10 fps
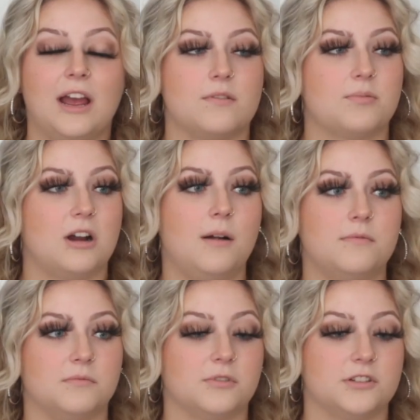we have a
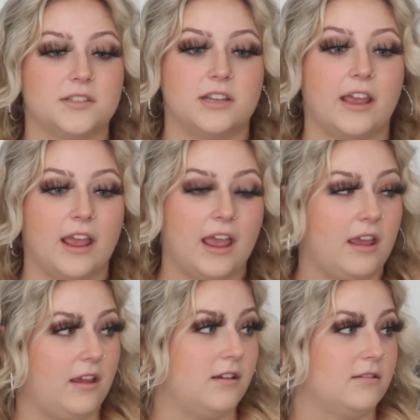problem, we're just like,
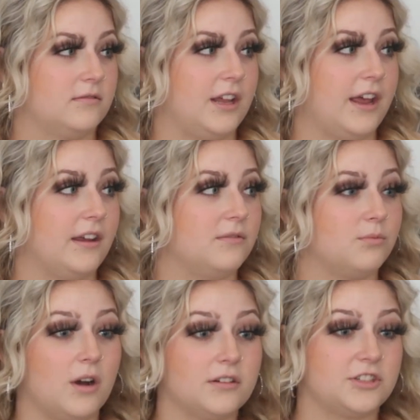hey,
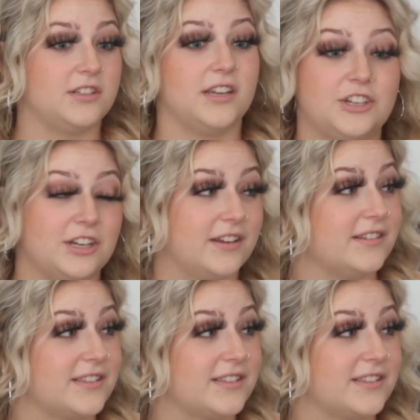like, wash the dishes.